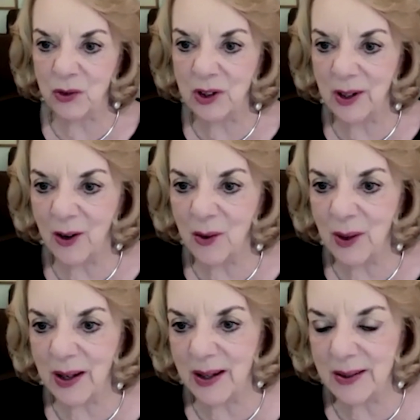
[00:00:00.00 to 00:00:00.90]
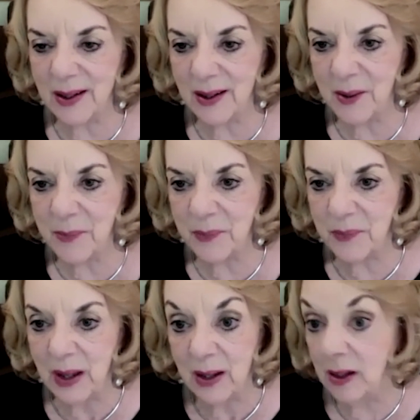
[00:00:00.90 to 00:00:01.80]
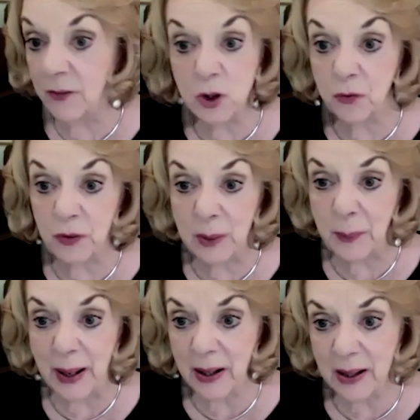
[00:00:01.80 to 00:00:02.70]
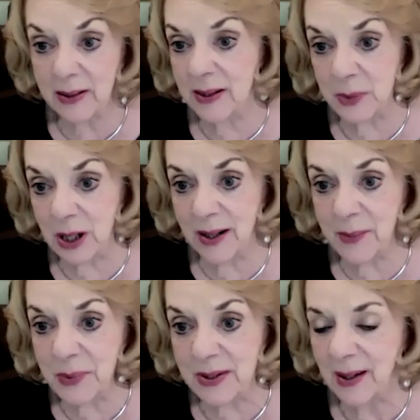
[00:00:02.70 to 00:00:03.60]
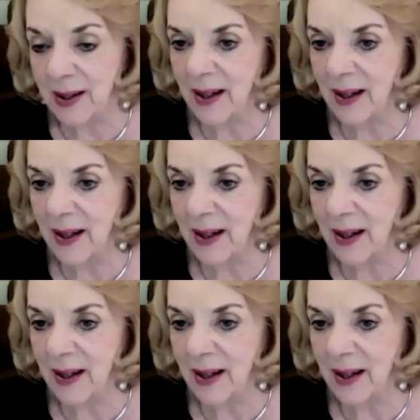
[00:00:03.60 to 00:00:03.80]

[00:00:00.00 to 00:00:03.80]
It gives you feedback sometimes.